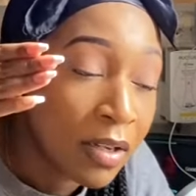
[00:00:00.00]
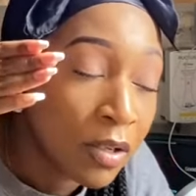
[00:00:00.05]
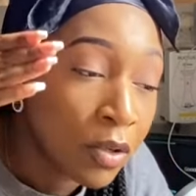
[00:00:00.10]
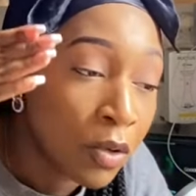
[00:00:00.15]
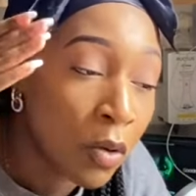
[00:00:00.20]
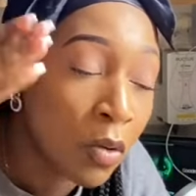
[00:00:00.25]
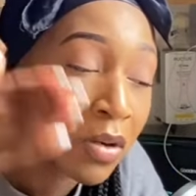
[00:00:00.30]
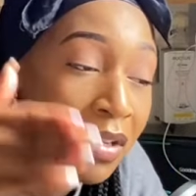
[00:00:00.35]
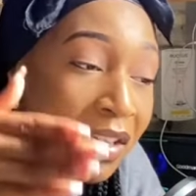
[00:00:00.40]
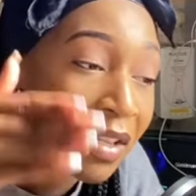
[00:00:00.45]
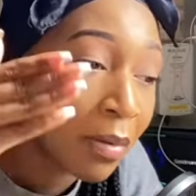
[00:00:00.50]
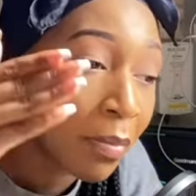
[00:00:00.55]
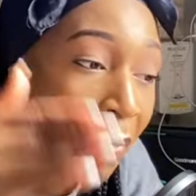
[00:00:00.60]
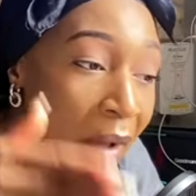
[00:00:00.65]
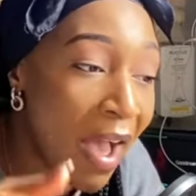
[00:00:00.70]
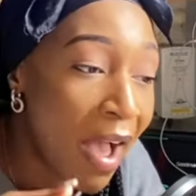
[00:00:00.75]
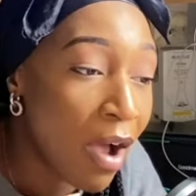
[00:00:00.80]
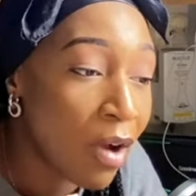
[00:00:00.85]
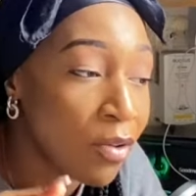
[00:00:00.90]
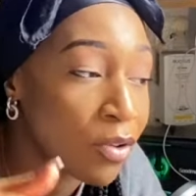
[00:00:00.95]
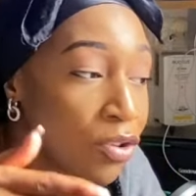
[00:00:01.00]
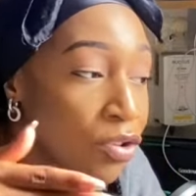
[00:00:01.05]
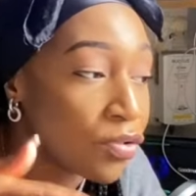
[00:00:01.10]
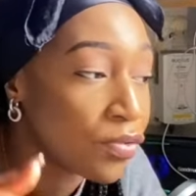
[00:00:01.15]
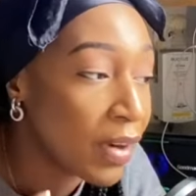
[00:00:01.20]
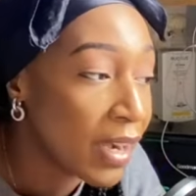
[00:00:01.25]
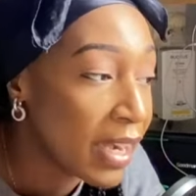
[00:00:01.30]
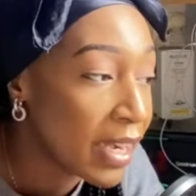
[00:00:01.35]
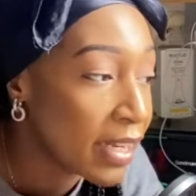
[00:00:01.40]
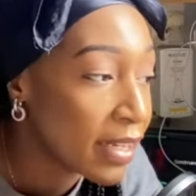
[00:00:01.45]
talks about
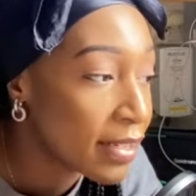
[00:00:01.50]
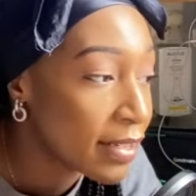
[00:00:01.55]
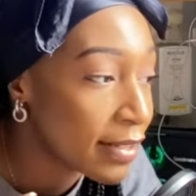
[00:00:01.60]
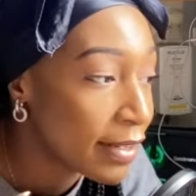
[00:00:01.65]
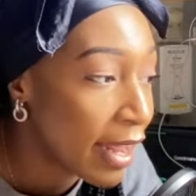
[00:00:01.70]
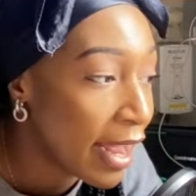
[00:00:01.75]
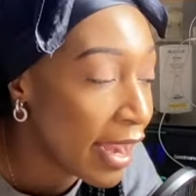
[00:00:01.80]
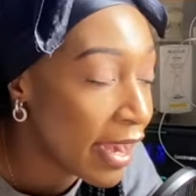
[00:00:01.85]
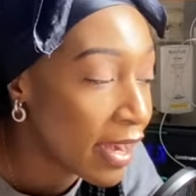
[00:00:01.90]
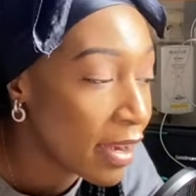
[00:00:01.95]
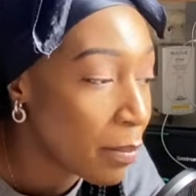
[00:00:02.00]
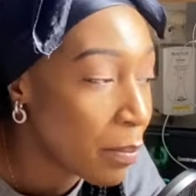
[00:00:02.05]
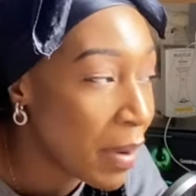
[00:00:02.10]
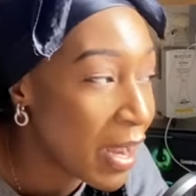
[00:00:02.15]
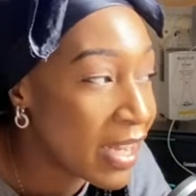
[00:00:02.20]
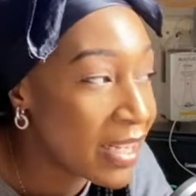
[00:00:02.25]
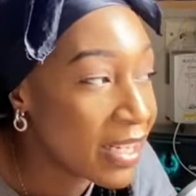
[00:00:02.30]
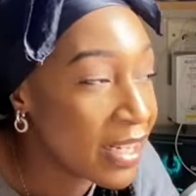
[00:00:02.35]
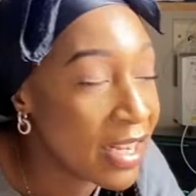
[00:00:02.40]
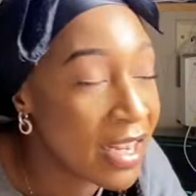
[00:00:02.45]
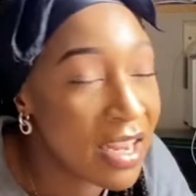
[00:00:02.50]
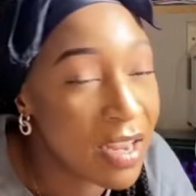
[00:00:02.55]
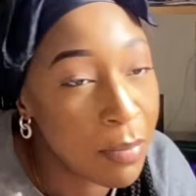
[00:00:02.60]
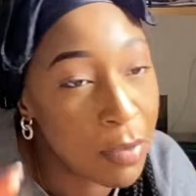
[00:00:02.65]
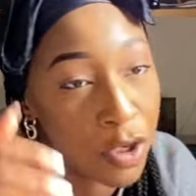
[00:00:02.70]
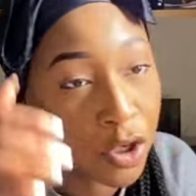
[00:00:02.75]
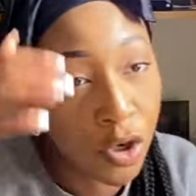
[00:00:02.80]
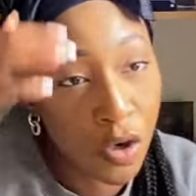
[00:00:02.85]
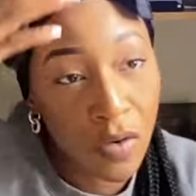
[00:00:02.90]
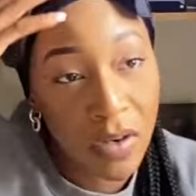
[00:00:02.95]
Drake's like basically
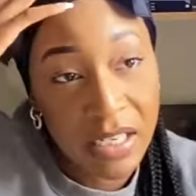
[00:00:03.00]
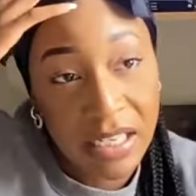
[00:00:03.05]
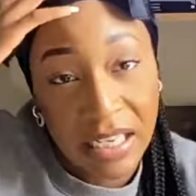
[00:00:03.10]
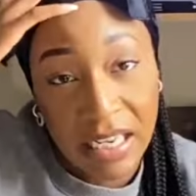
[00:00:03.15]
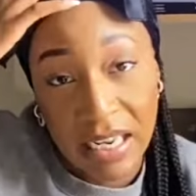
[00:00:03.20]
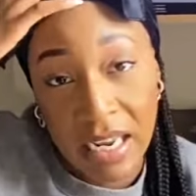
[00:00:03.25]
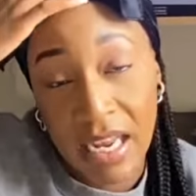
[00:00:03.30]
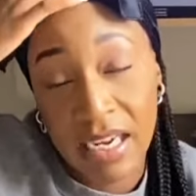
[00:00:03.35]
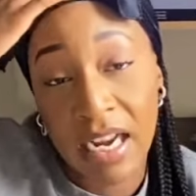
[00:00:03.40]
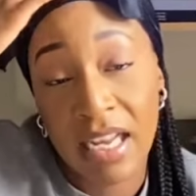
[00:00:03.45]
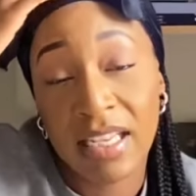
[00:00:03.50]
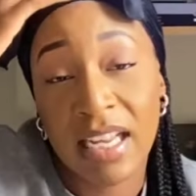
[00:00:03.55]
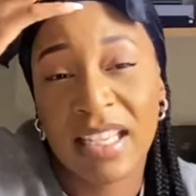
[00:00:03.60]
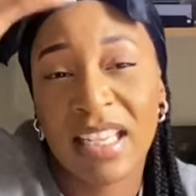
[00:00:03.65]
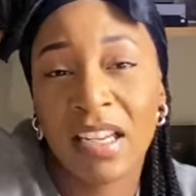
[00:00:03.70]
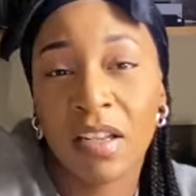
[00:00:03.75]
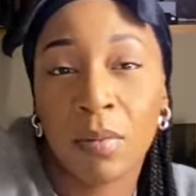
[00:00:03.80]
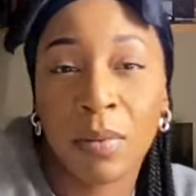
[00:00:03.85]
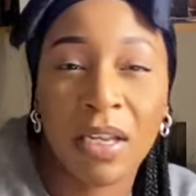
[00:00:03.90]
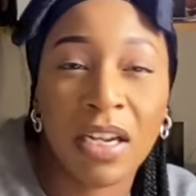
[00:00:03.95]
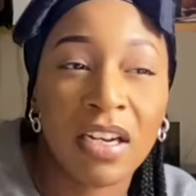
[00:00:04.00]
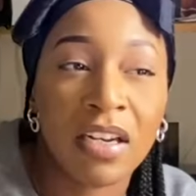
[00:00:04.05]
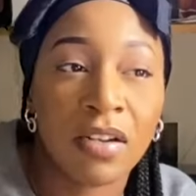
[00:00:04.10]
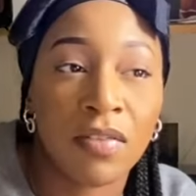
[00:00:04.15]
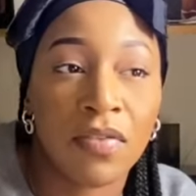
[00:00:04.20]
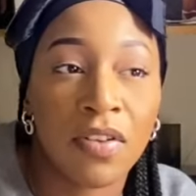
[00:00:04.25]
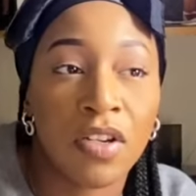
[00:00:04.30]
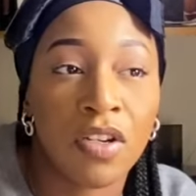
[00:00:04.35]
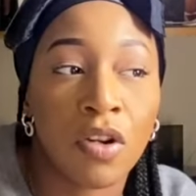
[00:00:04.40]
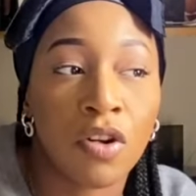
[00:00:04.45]
immaturity, and as I said at the beginning
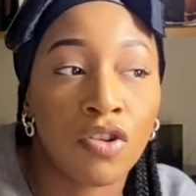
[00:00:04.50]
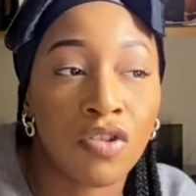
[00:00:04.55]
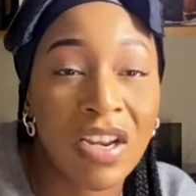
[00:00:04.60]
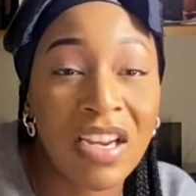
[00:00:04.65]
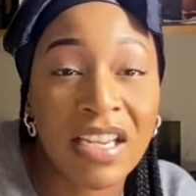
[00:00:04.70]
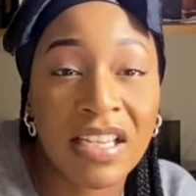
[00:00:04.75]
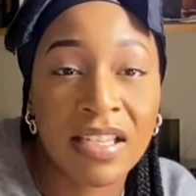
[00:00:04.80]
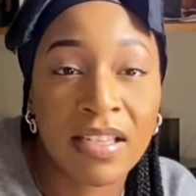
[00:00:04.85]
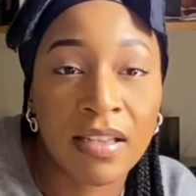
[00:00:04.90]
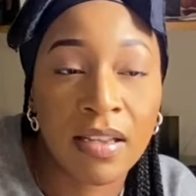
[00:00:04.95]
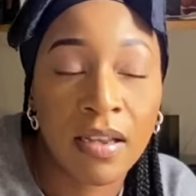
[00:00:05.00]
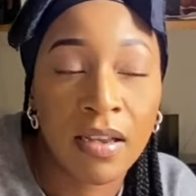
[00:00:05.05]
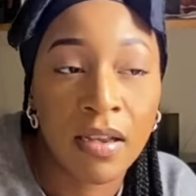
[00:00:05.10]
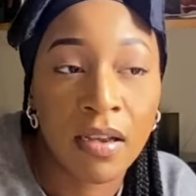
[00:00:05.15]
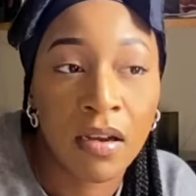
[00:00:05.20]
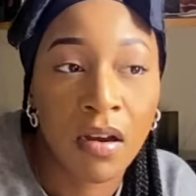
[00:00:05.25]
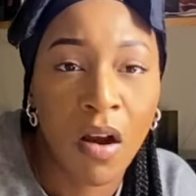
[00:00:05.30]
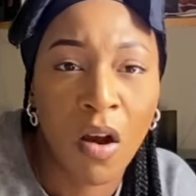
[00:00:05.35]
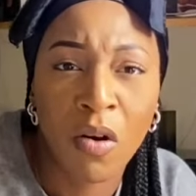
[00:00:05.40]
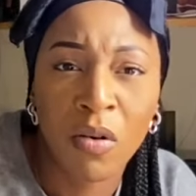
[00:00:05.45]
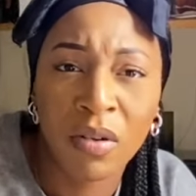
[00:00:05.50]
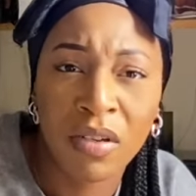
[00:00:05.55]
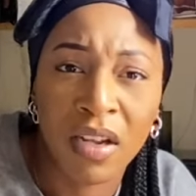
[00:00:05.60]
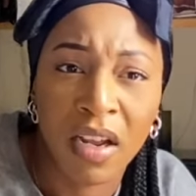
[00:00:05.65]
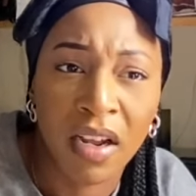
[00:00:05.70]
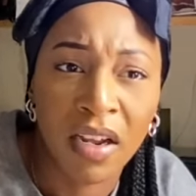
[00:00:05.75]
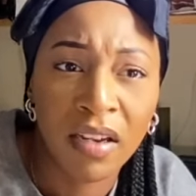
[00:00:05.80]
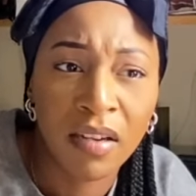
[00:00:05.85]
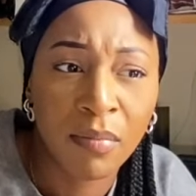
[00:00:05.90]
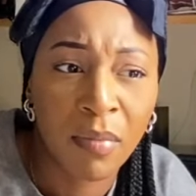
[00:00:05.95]
of the video, Drake is
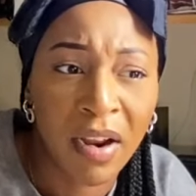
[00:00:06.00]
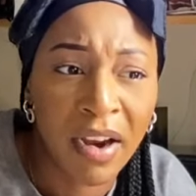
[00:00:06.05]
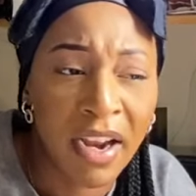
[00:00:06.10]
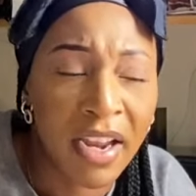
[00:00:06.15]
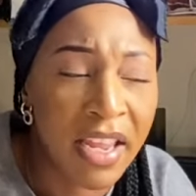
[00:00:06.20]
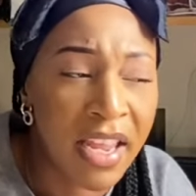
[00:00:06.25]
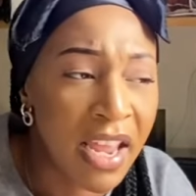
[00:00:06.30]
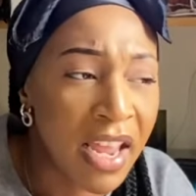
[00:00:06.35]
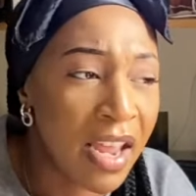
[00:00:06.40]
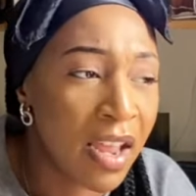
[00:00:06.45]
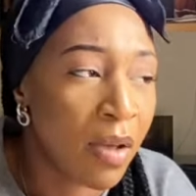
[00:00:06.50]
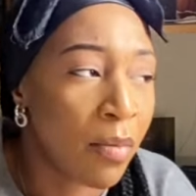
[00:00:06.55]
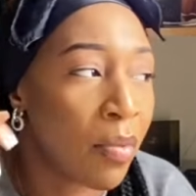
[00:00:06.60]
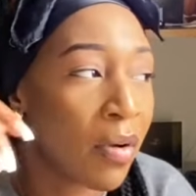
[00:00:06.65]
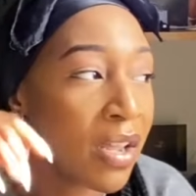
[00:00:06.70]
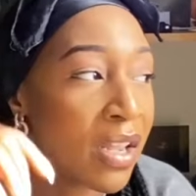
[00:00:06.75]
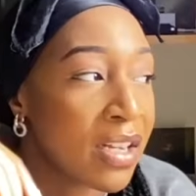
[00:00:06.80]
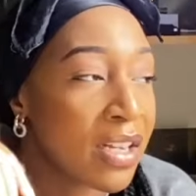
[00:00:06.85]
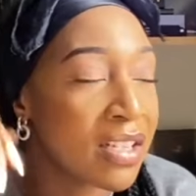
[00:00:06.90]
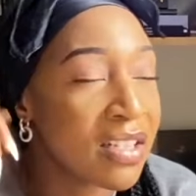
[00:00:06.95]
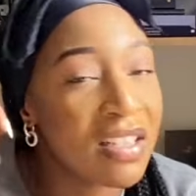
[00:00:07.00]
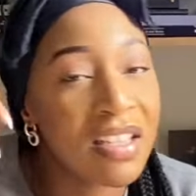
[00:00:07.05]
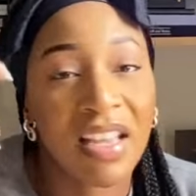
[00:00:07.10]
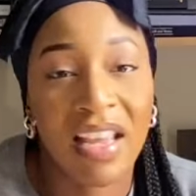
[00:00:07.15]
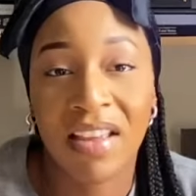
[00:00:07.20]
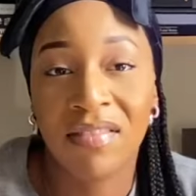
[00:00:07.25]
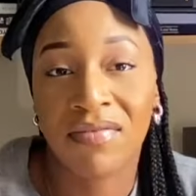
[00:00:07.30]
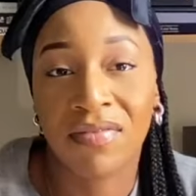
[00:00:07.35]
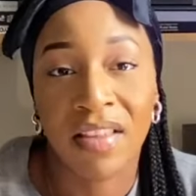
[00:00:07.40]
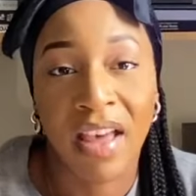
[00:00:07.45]
older by a year, but it doesn't
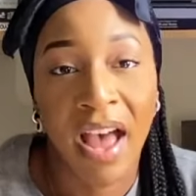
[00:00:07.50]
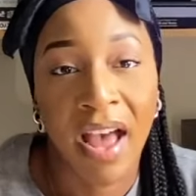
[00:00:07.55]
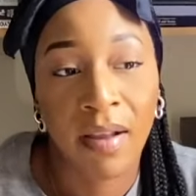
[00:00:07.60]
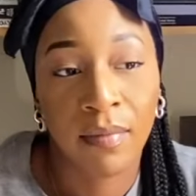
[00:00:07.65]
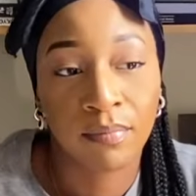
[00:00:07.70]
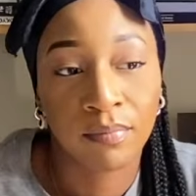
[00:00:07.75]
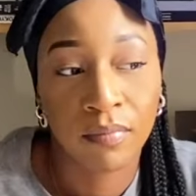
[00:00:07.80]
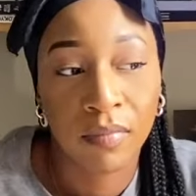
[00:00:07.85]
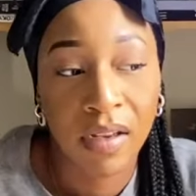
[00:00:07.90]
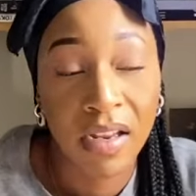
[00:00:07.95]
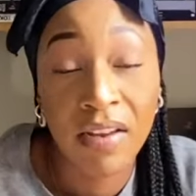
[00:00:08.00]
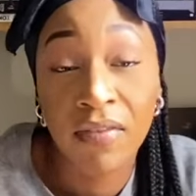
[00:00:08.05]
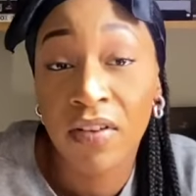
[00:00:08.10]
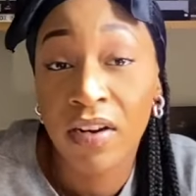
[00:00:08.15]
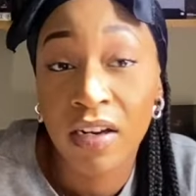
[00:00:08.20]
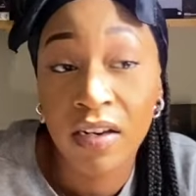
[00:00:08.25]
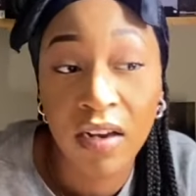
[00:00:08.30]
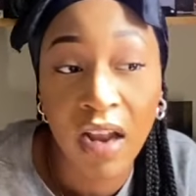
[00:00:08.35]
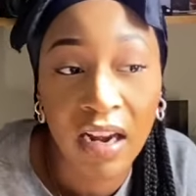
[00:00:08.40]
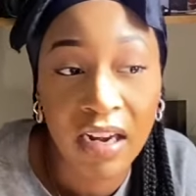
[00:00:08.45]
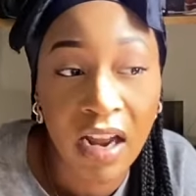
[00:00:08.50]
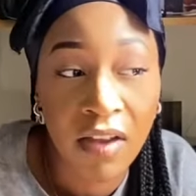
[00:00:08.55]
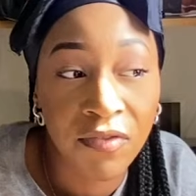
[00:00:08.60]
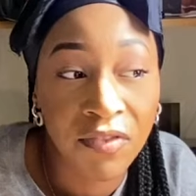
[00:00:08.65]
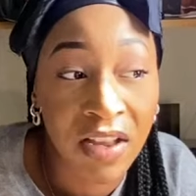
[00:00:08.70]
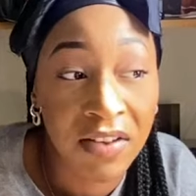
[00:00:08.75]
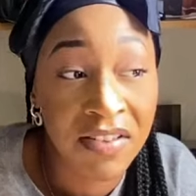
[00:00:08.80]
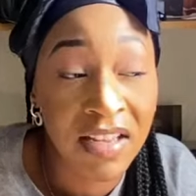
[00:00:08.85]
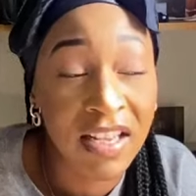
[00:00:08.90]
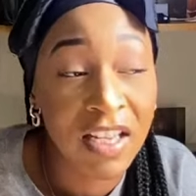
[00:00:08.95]
give that. Even, and I've
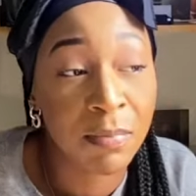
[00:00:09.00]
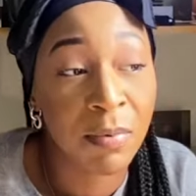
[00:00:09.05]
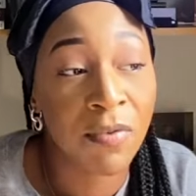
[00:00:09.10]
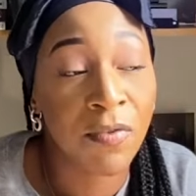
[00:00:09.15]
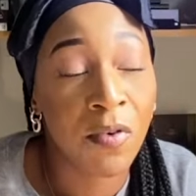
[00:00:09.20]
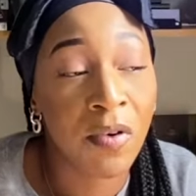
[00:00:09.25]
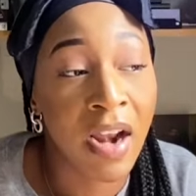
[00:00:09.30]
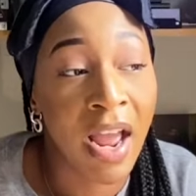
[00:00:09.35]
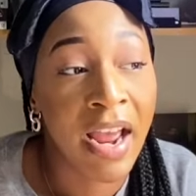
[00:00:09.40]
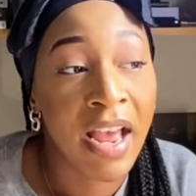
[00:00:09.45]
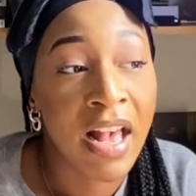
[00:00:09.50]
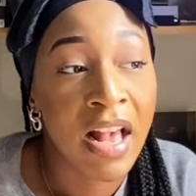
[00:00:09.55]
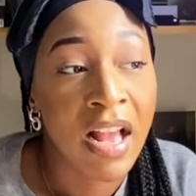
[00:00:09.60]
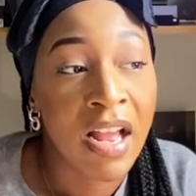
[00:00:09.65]
said this before, like